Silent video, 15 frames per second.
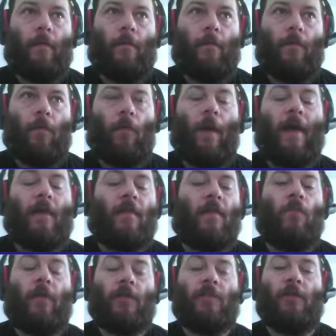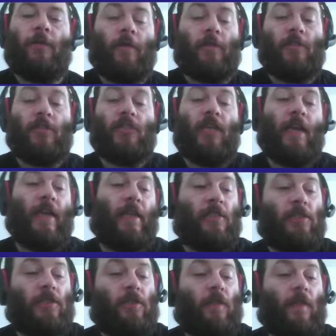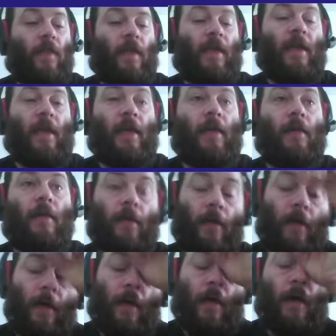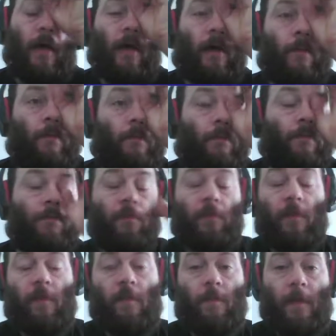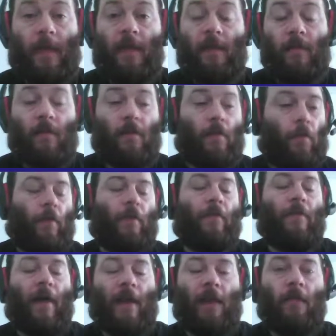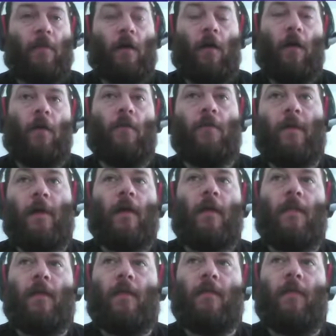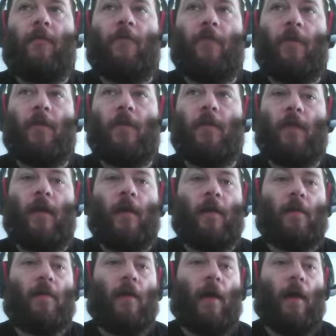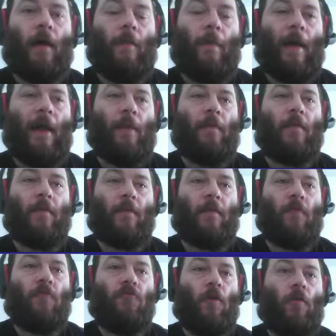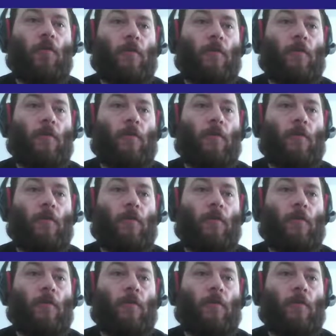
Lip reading: ways in which you can change the speeds or the values of these different elements of control.